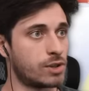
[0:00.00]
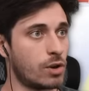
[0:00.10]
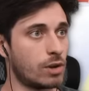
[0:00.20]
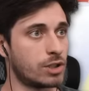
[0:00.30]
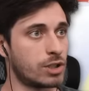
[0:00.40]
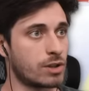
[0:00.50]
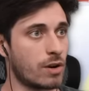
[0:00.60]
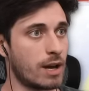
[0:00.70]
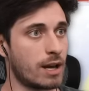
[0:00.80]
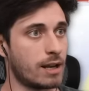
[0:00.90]
So let's just go
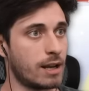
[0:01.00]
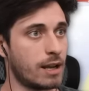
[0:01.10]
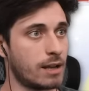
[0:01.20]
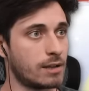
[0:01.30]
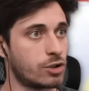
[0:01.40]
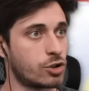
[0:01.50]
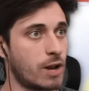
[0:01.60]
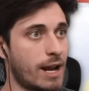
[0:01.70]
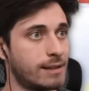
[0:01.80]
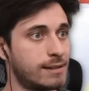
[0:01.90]
ahead and
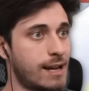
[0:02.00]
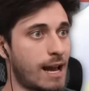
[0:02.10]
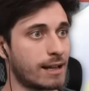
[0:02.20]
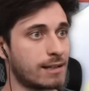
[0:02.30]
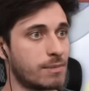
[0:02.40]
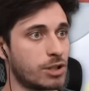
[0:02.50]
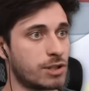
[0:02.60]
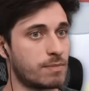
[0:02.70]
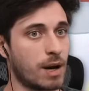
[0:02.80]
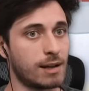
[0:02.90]
try and stack it as much
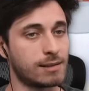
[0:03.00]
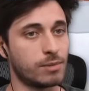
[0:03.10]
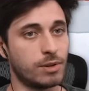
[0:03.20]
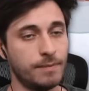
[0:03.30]
as possible.